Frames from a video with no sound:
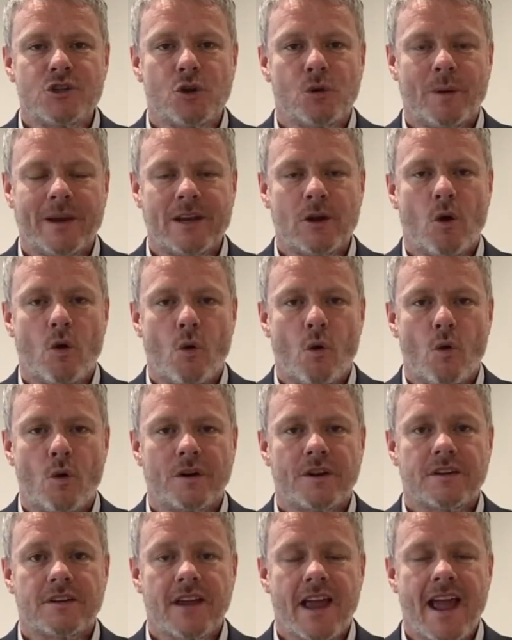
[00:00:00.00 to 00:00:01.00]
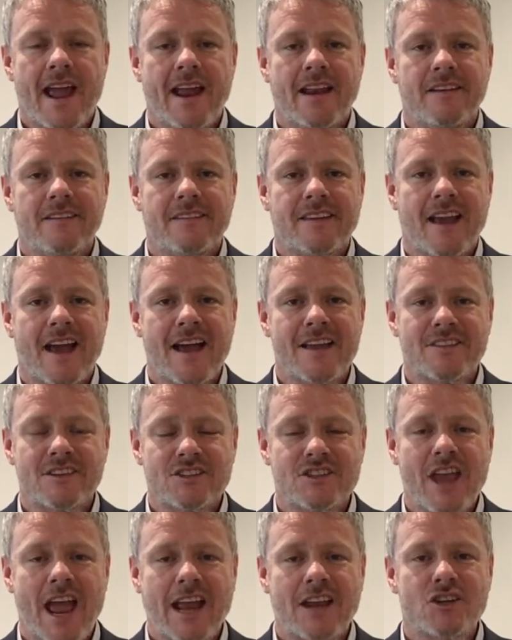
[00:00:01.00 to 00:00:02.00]
doing audit, and the
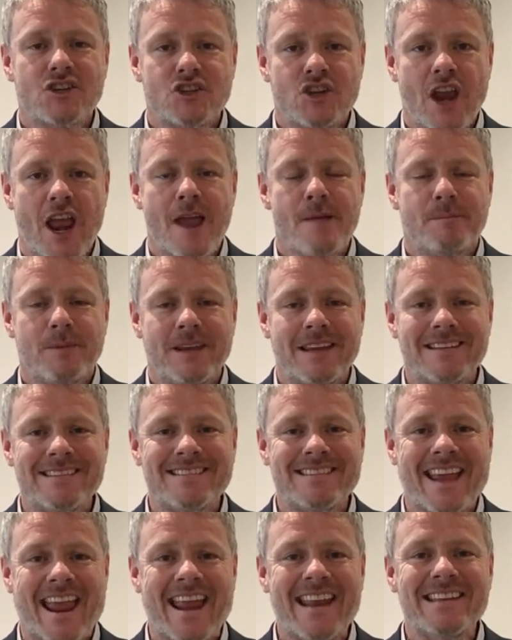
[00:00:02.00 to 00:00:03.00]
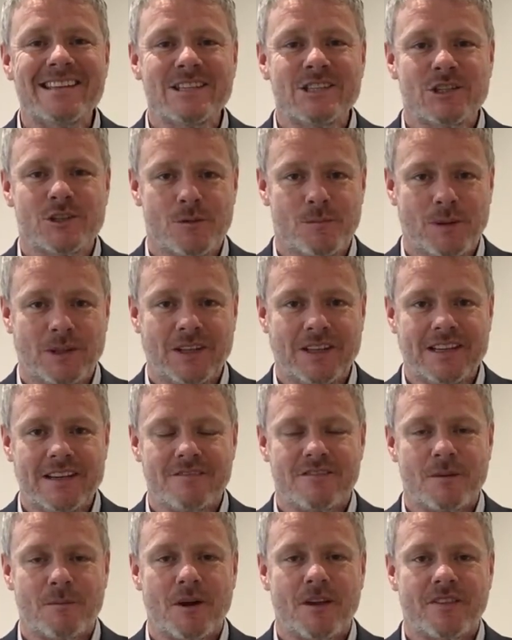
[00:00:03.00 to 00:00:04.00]
Tax Champion tends to
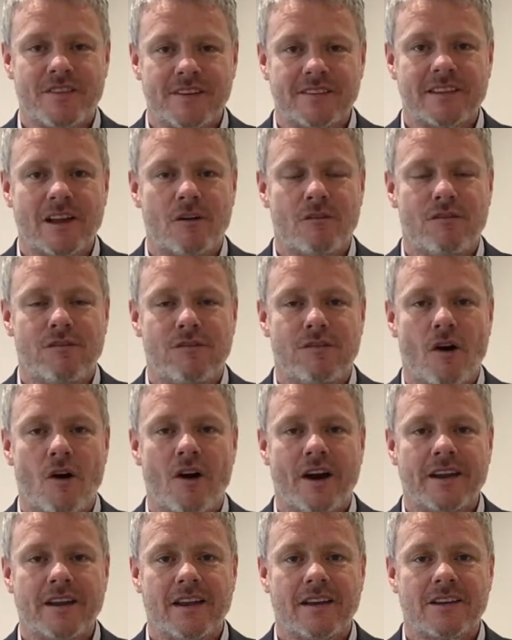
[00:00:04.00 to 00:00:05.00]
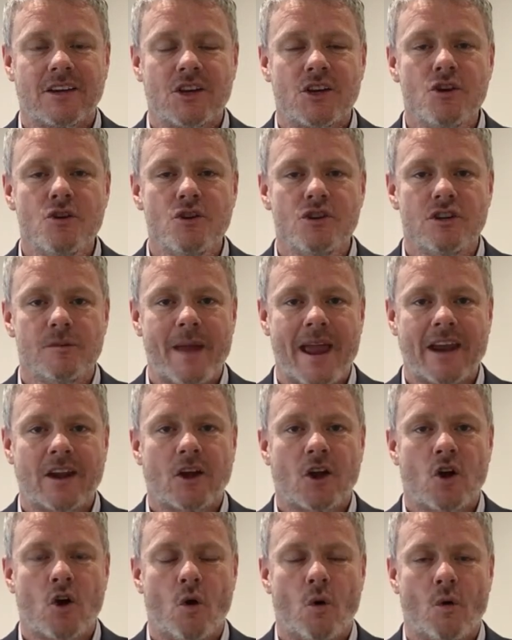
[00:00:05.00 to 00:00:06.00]
believe them. I think they'll find a huge amount
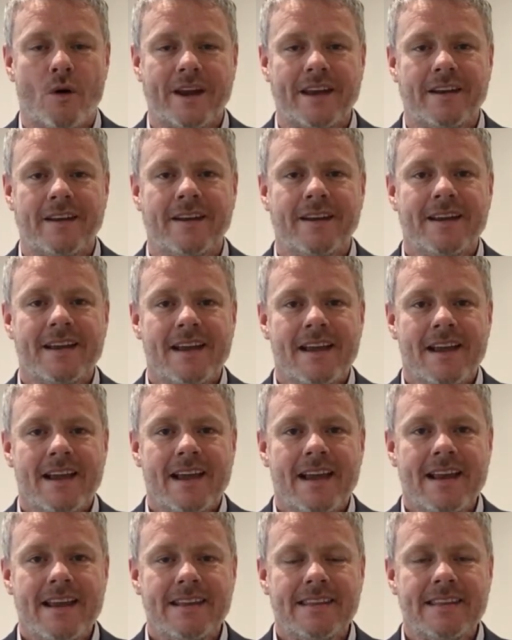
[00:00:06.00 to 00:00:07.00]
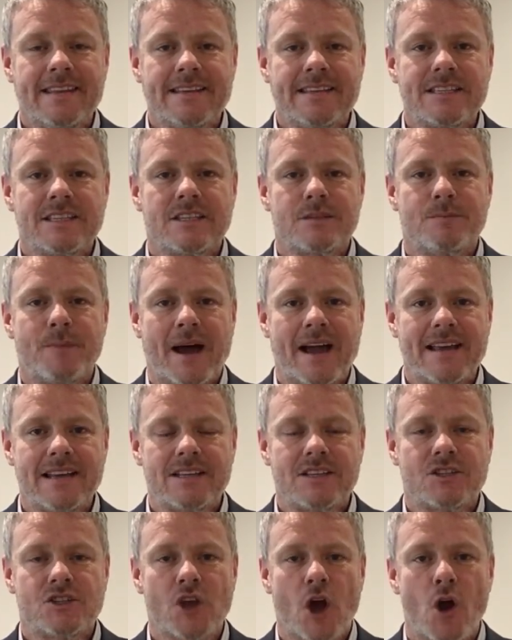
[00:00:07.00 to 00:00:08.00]
of coin in this space.
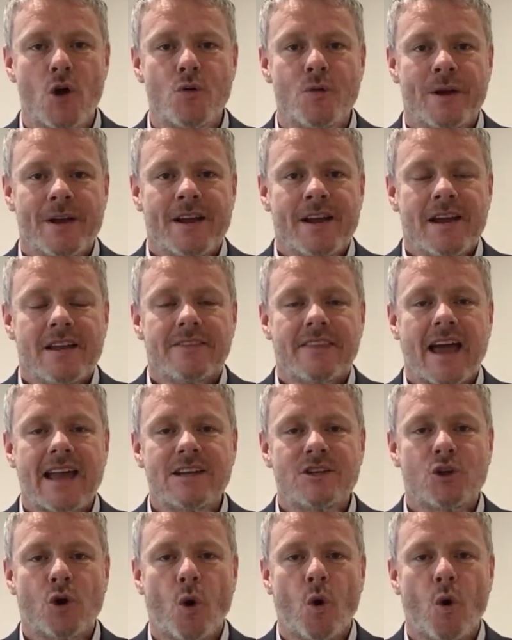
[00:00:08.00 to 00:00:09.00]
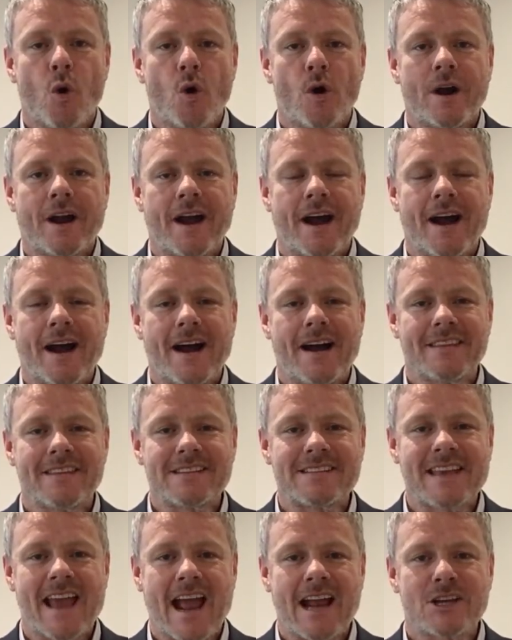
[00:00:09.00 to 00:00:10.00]
So they talk, the
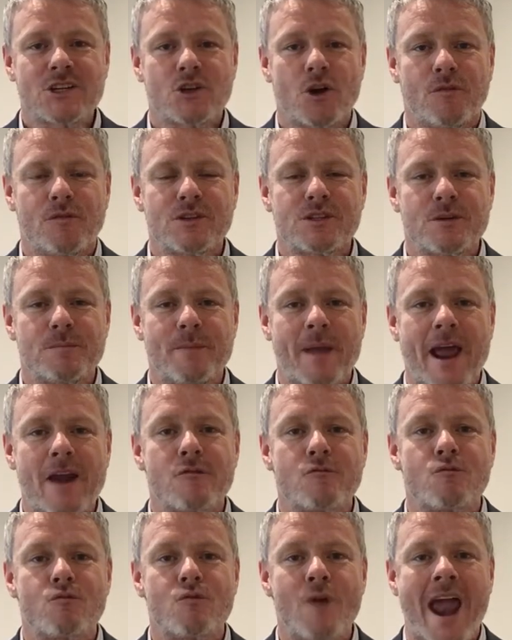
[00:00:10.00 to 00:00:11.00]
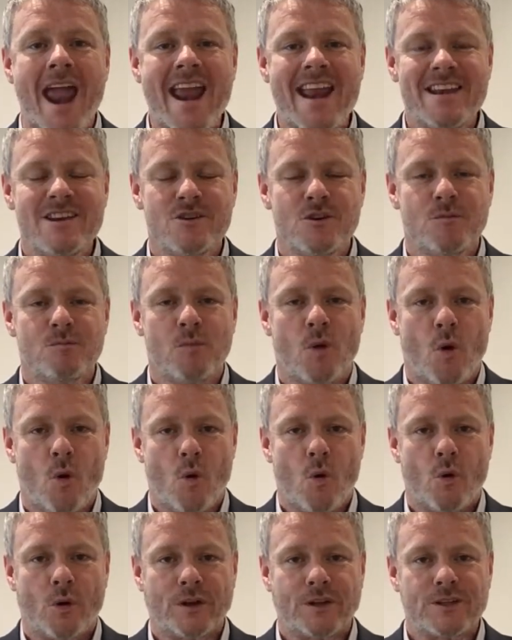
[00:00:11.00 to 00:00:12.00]
tax office, about random
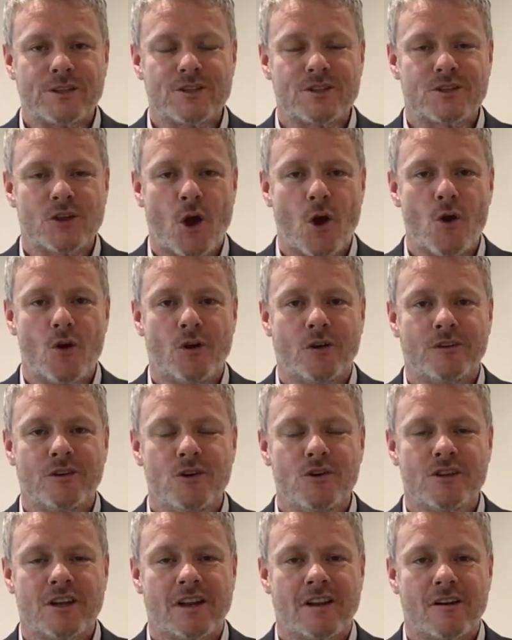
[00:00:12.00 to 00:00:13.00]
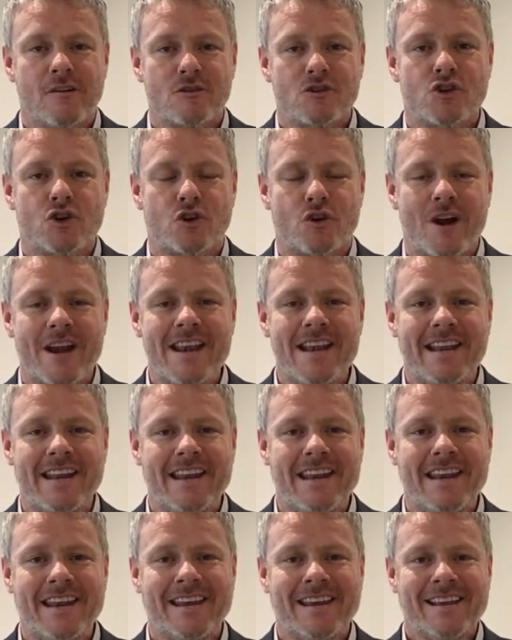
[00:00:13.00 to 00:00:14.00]
audits. So usually a little
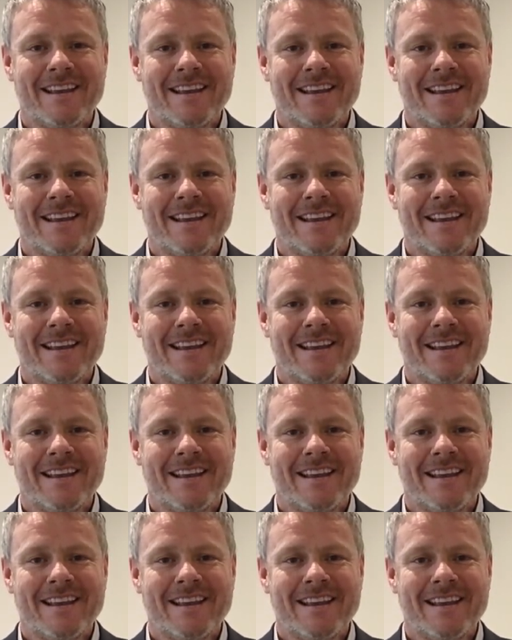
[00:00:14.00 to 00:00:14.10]
trendy